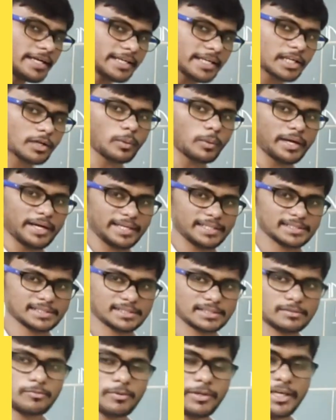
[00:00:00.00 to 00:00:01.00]
it requires
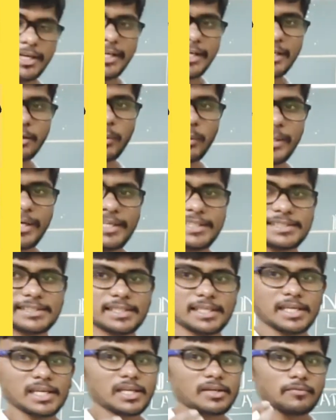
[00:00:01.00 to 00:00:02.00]

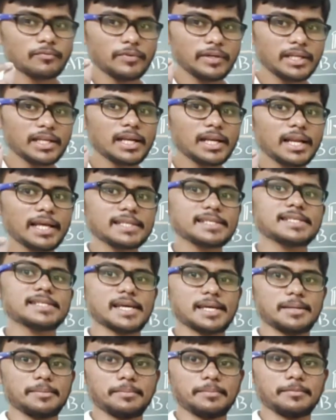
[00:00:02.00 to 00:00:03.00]
very less
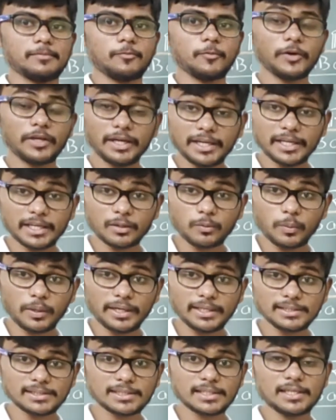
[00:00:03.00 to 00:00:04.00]
time. Where it
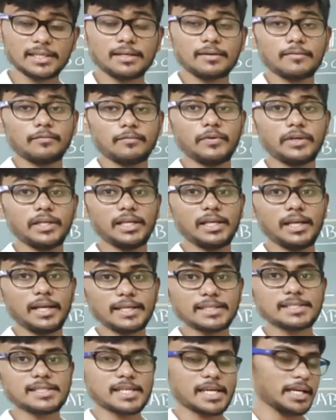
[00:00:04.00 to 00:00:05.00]
requires very
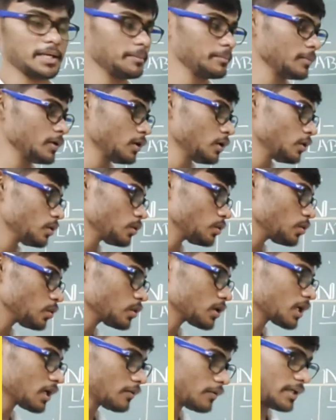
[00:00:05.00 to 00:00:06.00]
less time
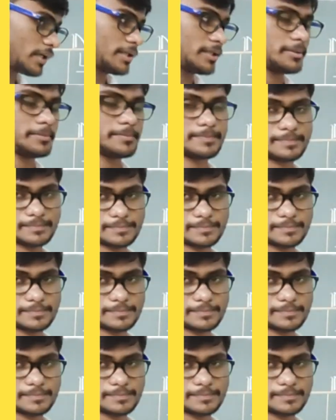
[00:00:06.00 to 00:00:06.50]
to cover